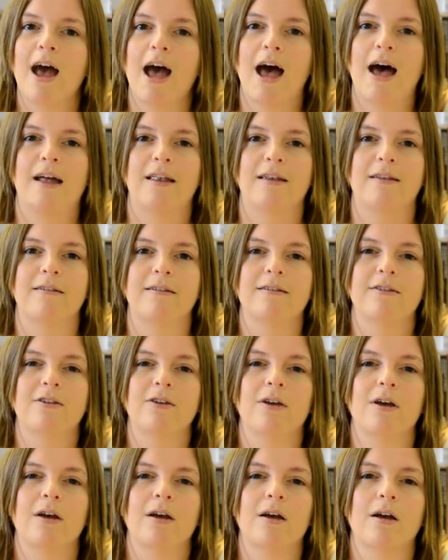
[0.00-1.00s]
And
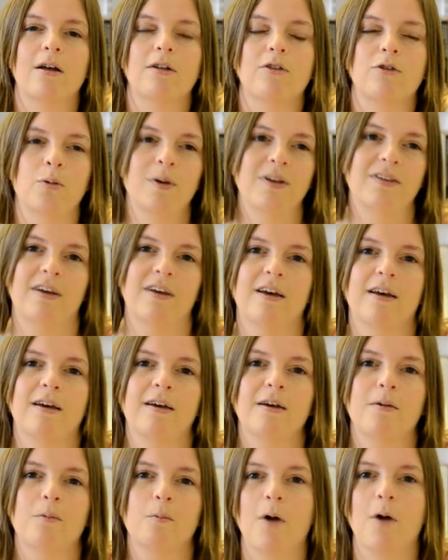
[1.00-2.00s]
Twitter,
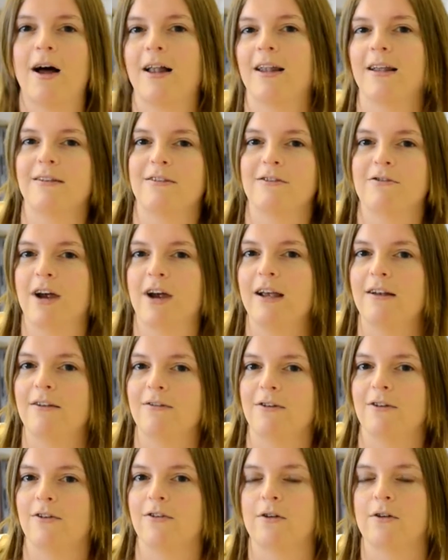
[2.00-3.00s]
while it's great
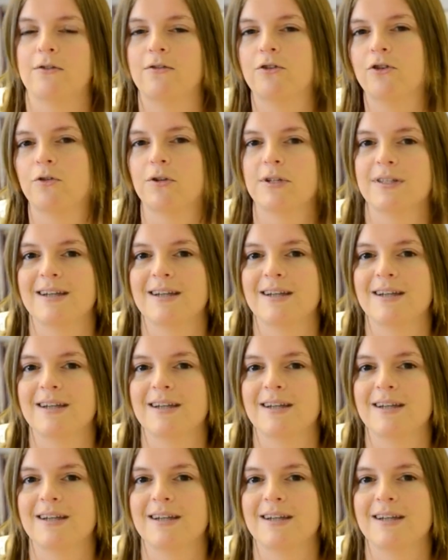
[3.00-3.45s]
for sort of short,